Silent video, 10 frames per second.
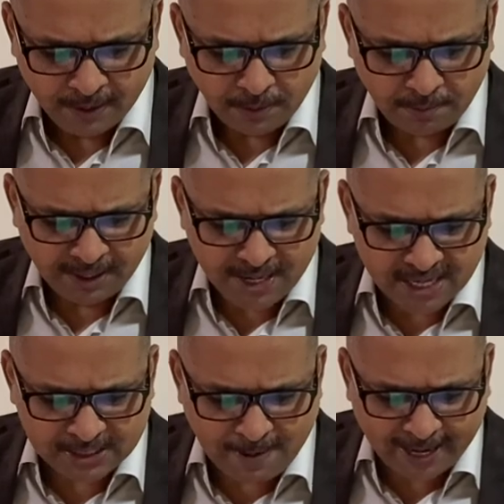many
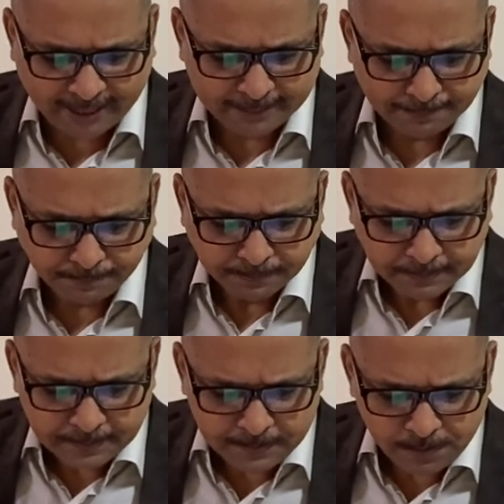years back.
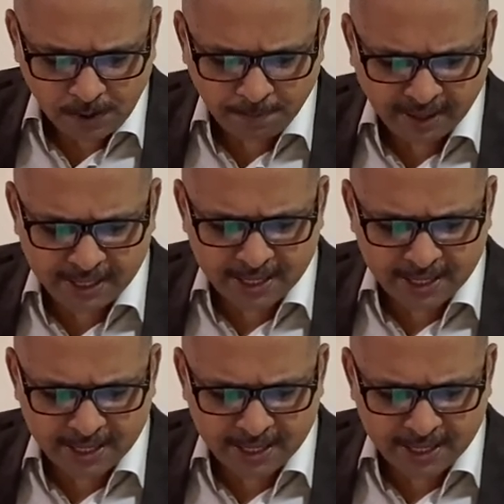Many